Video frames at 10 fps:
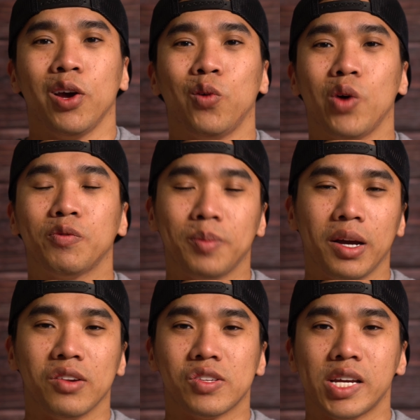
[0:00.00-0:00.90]
Well, from my
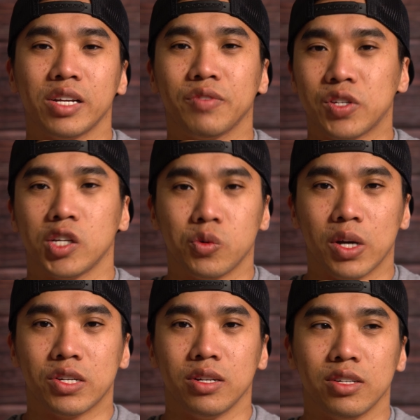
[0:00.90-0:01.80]
understanding of the
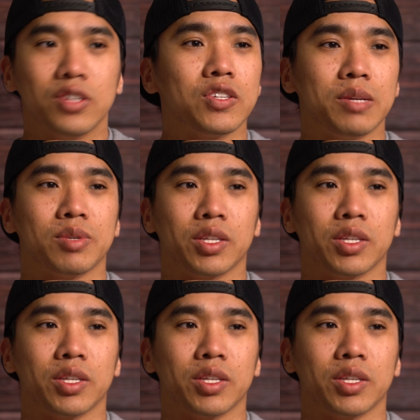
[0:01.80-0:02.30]
situation, it just seems like